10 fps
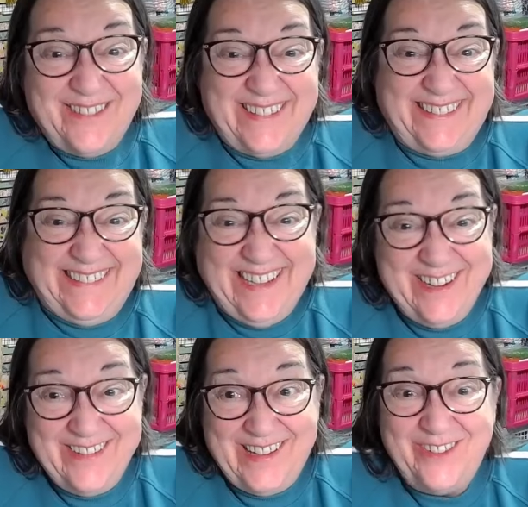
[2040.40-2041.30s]
I
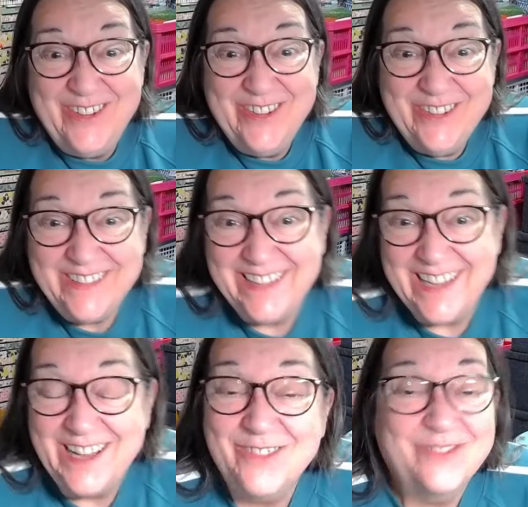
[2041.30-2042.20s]
hope if you,
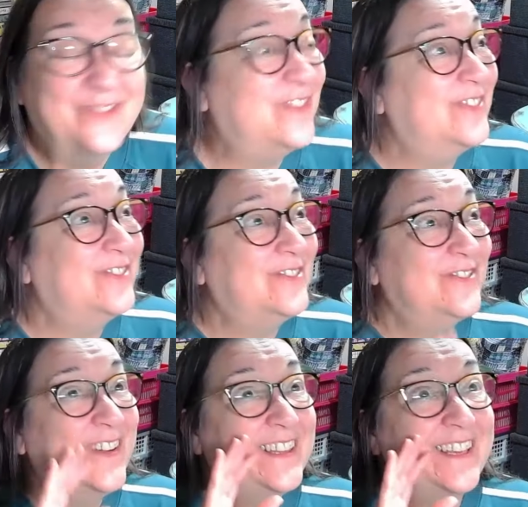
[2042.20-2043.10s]

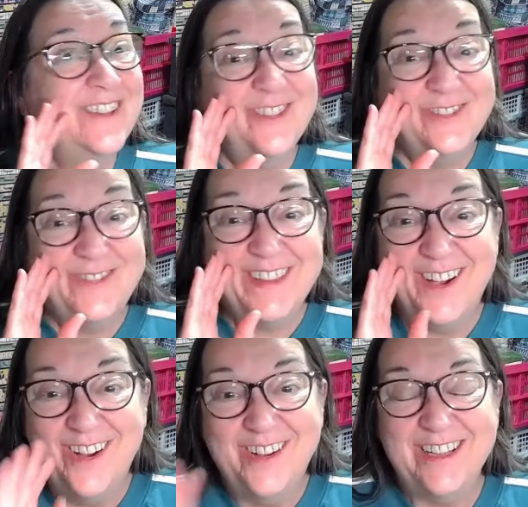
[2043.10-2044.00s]
whether
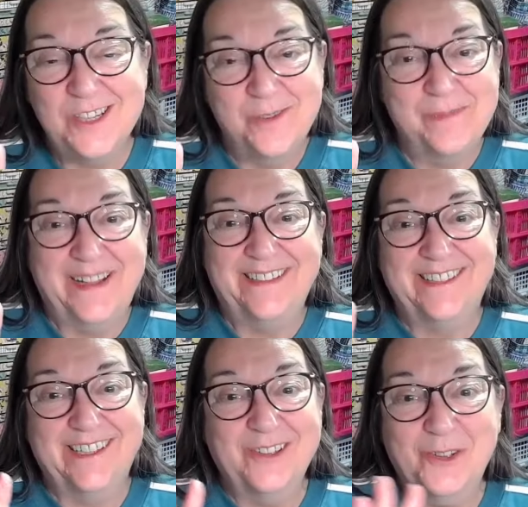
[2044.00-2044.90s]
art is your main
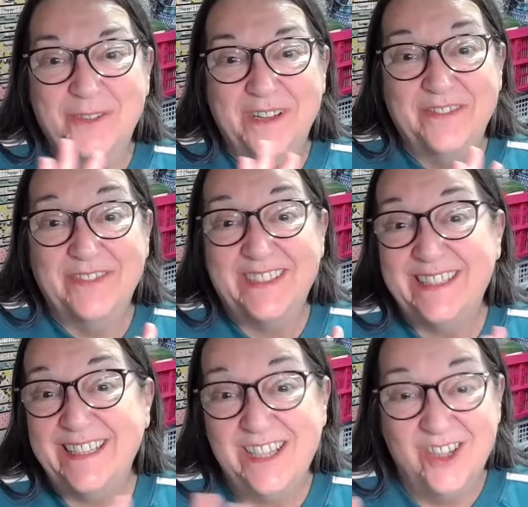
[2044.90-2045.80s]
thing, or if
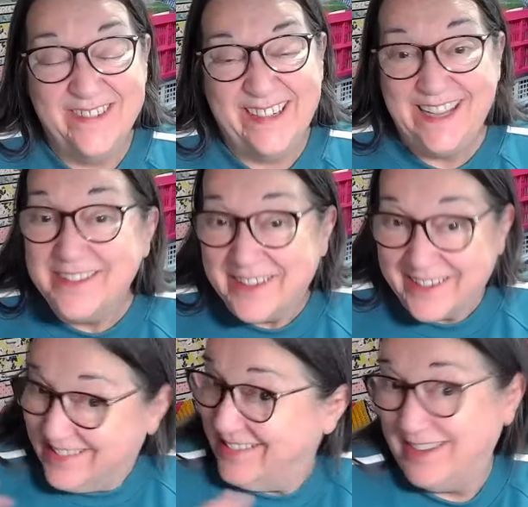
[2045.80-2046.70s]
stitching or any
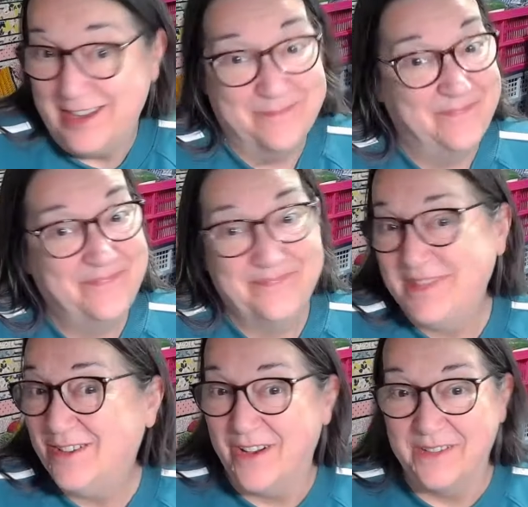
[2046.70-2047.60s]
other
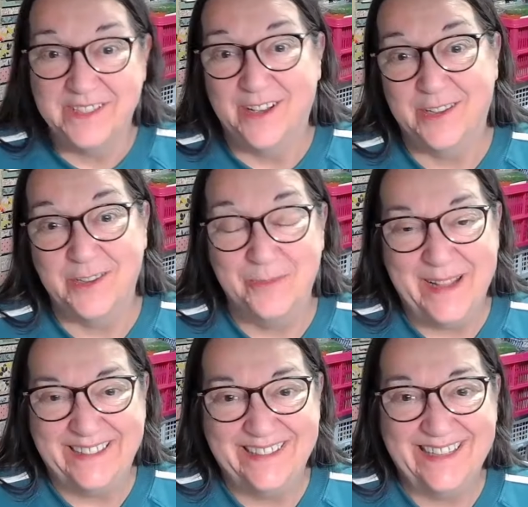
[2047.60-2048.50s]
crafts are your
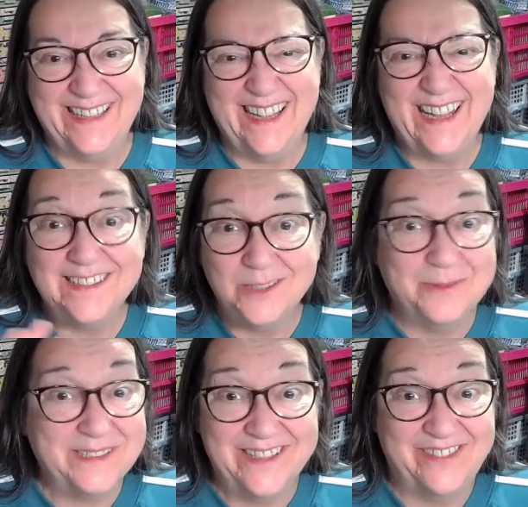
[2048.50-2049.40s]
main thing, it's
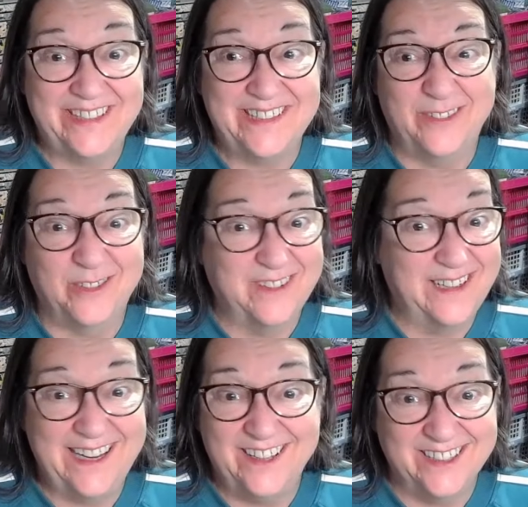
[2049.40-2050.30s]
always lovely to have a
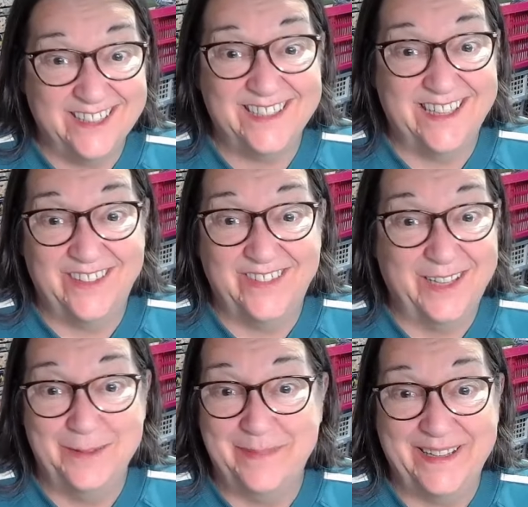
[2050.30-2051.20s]
really good set of
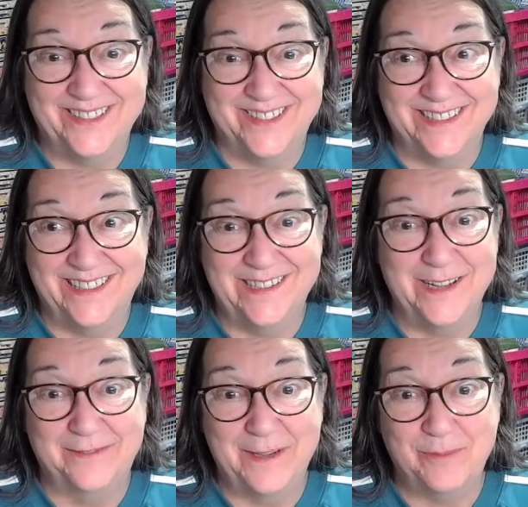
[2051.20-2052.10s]
coloured pencils and a
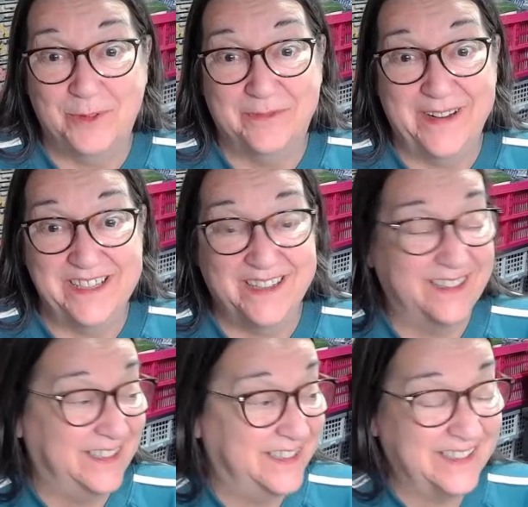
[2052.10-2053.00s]
lovely broad range of
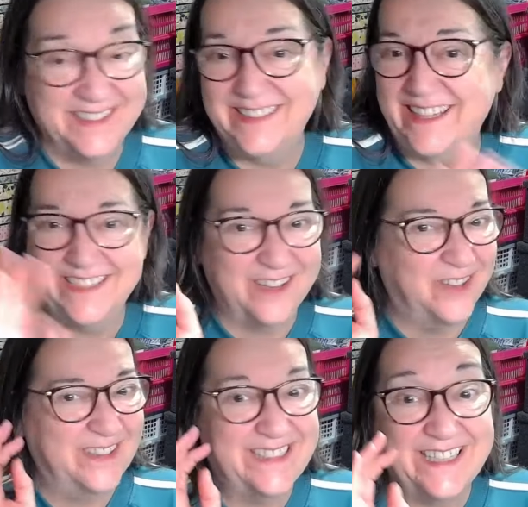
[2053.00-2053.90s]
colours to sketch out
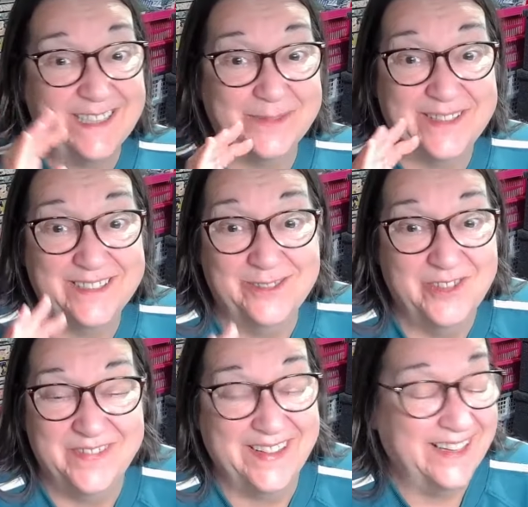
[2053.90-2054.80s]
your ideas with and
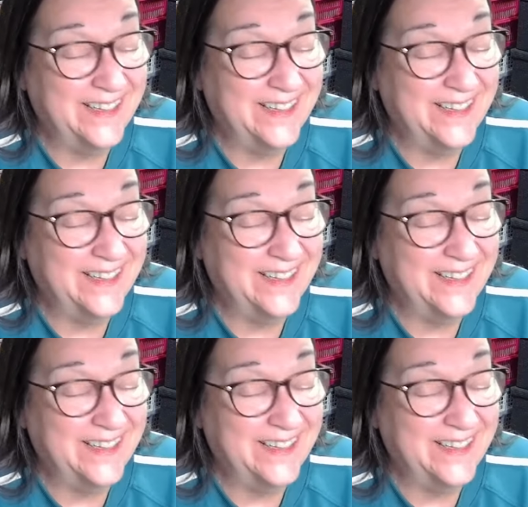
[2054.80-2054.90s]
all of that.